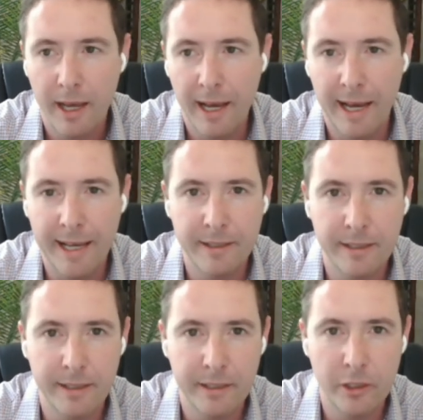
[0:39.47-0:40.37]
and
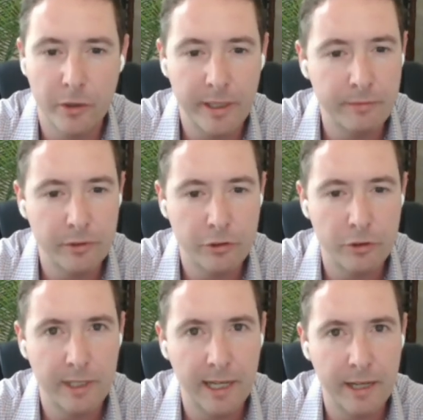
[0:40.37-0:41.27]
the you know
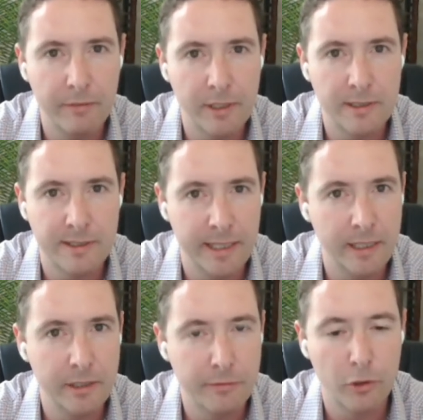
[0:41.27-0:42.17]
inventory levels
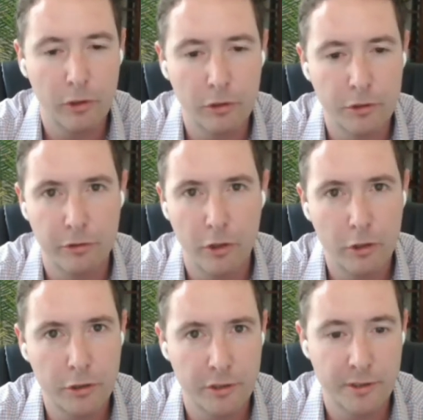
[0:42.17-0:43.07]
in the foreclosure
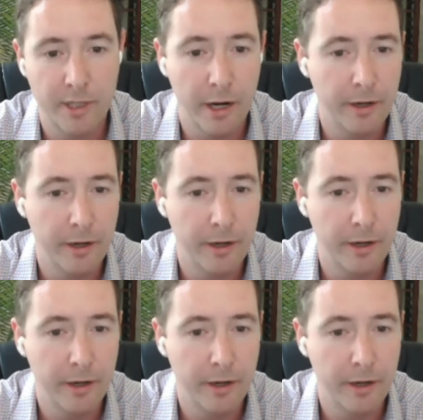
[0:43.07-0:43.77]
auctions are